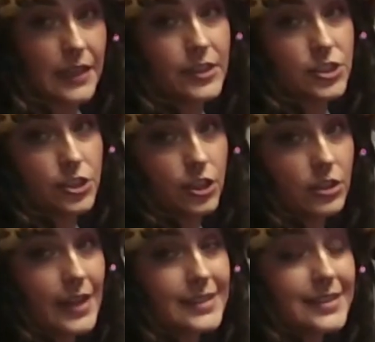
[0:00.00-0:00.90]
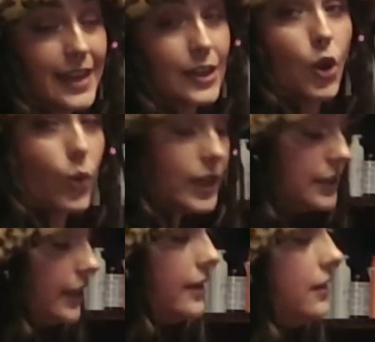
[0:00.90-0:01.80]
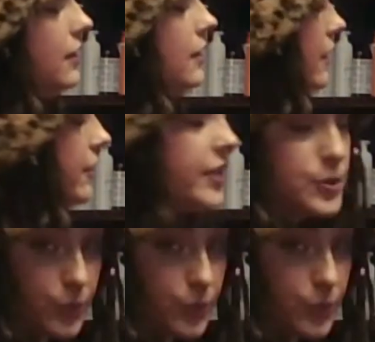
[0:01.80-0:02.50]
difference in your client's skin quickly, this